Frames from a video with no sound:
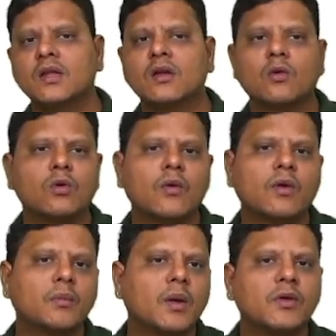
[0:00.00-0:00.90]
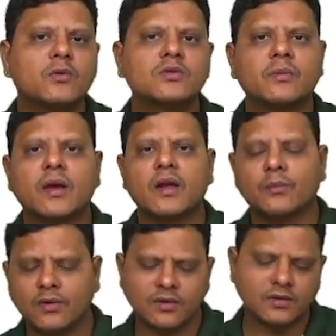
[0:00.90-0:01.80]
whoever may be using my
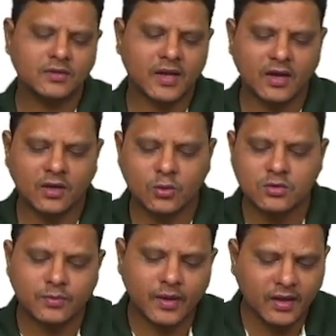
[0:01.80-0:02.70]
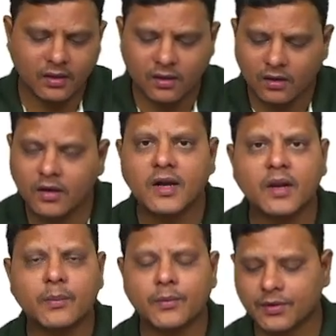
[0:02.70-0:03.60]
report, they can use my audit
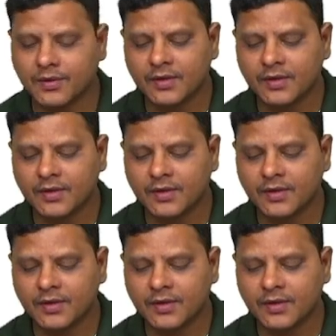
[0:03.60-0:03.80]
report.